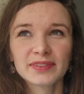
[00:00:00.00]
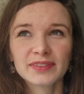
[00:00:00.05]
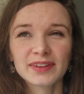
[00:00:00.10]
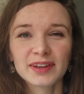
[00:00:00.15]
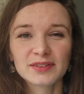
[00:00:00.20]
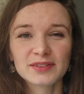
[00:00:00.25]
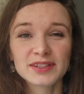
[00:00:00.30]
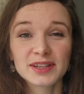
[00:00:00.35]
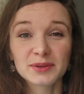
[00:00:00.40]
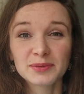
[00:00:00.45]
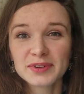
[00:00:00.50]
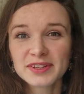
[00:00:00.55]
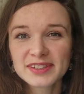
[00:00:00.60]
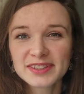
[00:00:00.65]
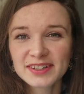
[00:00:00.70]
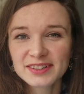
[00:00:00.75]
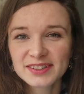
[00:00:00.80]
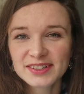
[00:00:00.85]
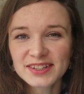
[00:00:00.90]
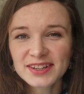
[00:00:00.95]
I was like, what's
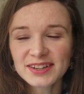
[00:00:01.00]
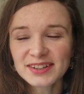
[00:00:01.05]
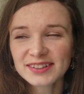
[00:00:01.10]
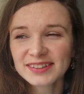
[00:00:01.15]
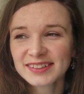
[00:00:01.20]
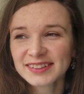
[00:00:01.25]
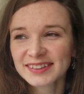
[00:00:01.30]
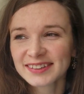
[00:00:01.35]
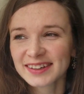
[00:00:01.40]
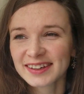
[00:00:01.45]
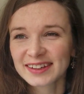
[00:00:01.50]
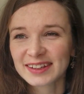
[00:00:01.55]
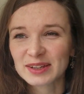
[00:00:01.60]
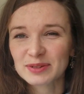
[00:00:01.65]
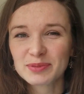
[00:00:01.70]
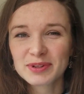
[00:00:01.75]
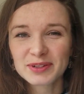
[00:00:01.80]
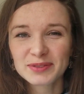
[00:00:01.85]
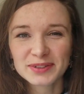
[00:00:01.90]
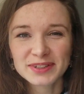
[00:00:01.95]
the result? And
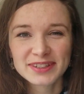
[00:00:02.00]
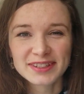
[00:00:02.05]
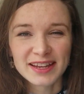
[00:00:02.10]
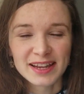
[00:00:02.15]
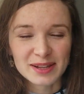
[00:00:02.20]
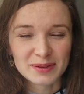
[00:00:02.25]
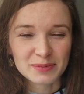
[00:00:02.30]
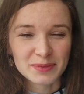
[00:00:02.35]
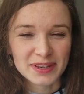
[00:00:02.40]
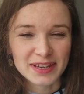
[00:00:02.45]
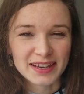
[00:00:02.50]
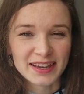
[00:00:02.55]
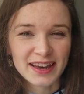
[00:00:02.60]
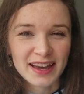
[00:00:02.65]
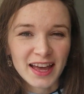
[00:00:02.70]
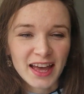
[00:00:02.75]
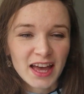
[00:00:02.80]
nobody would tell me.